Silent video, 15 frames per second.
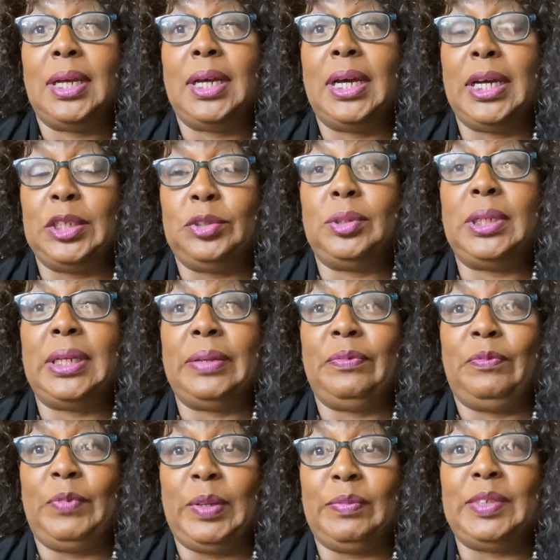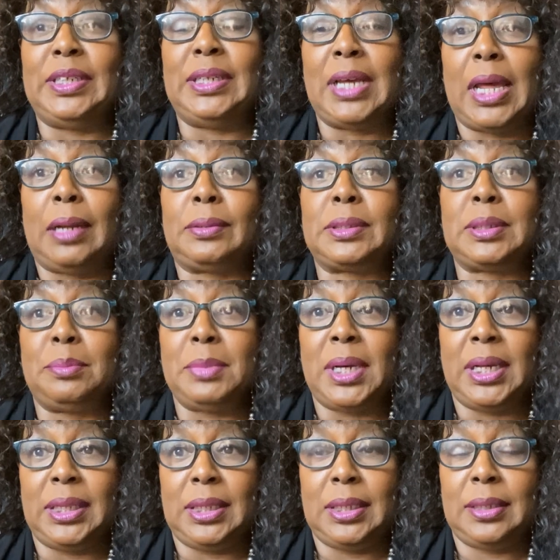$150 a
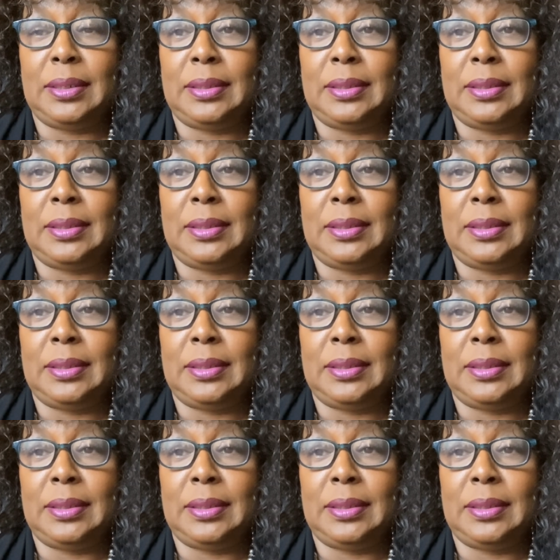month?